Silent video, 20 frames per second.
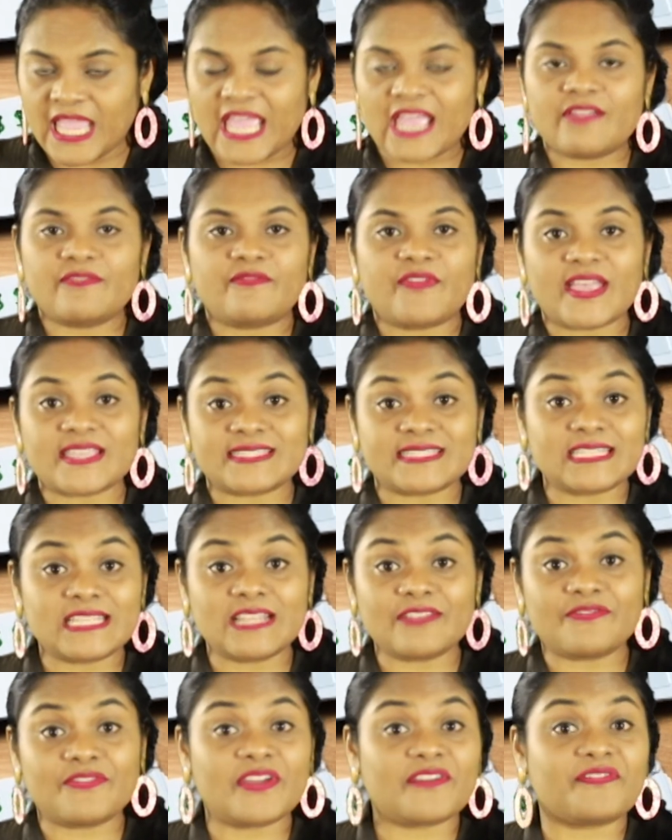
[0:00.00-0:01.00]
investing
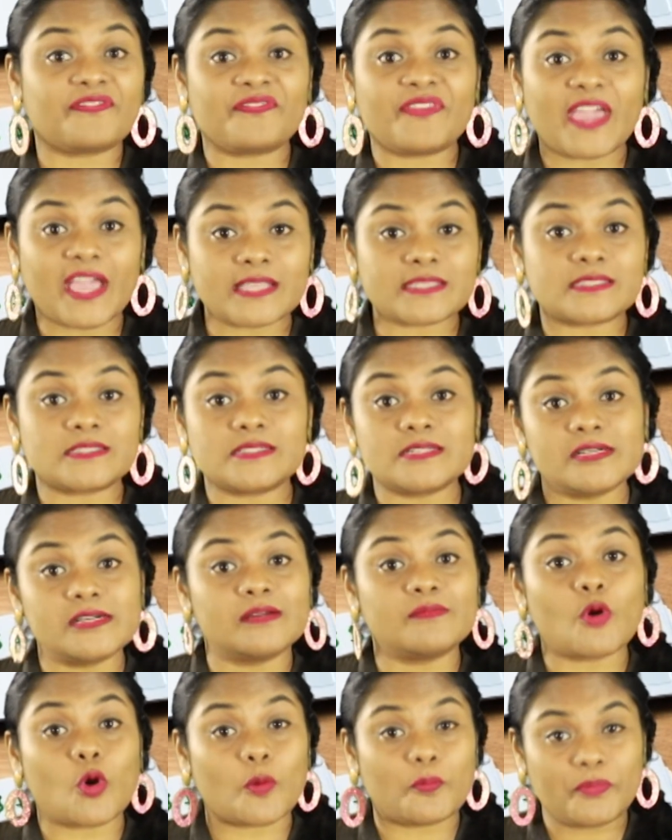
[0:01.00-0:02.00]
it for a fixed
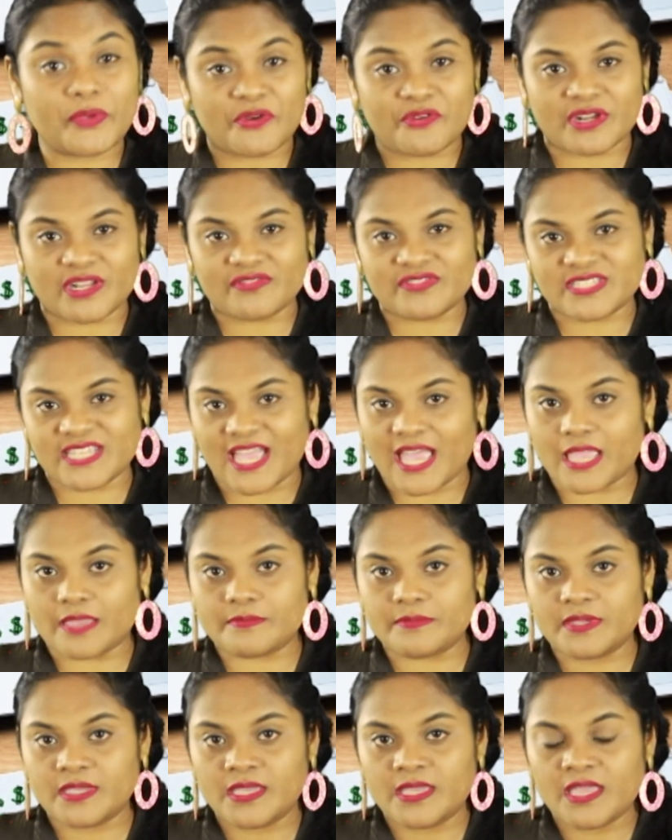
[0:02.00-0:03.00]
term or period of
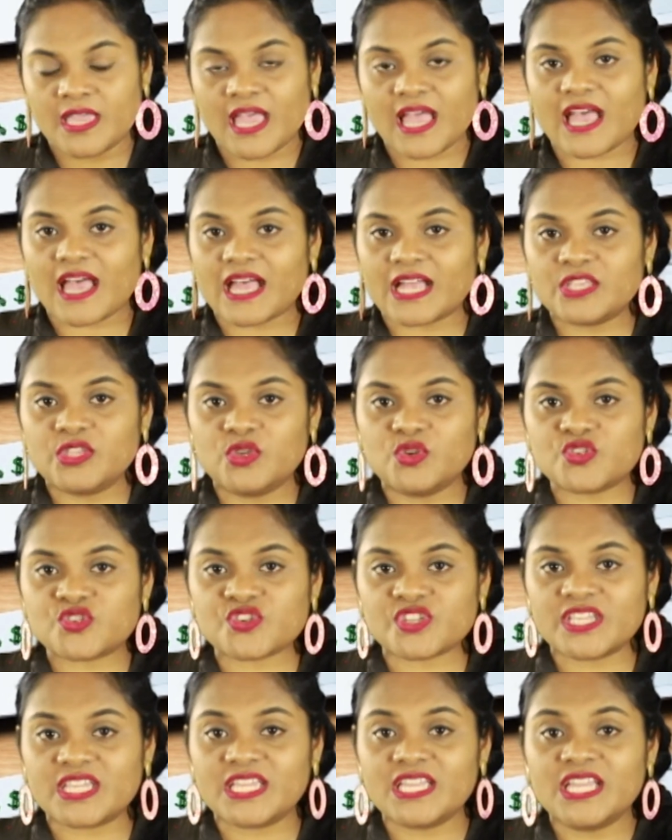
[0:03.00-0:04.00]
time, and
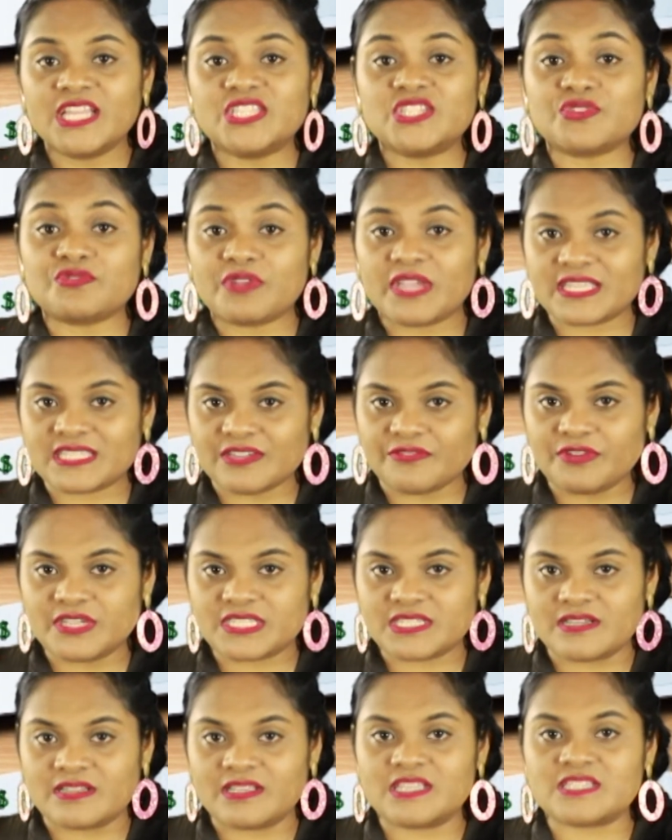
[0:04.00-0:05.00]
usually the rate of
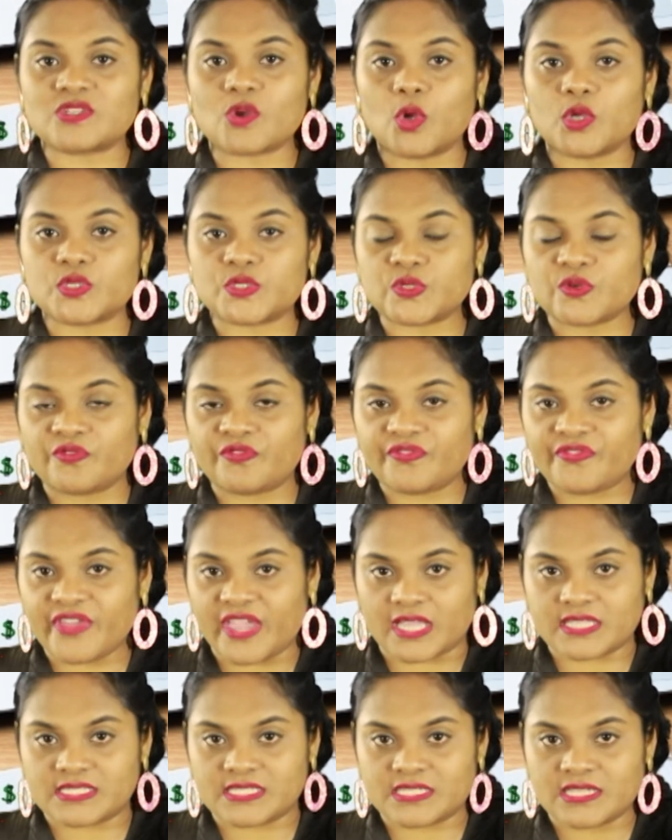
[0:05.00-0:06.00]
return is also
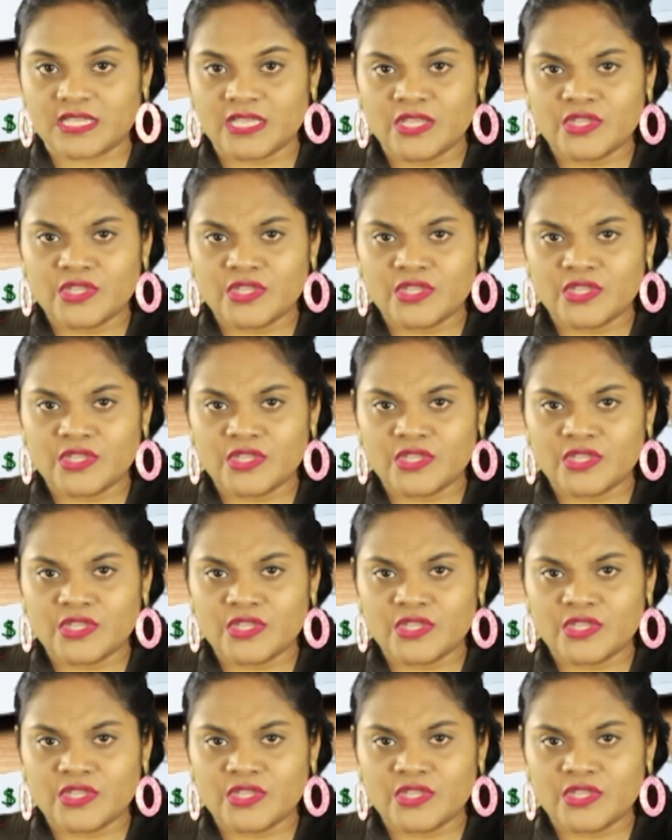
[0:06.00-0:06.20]
fixed.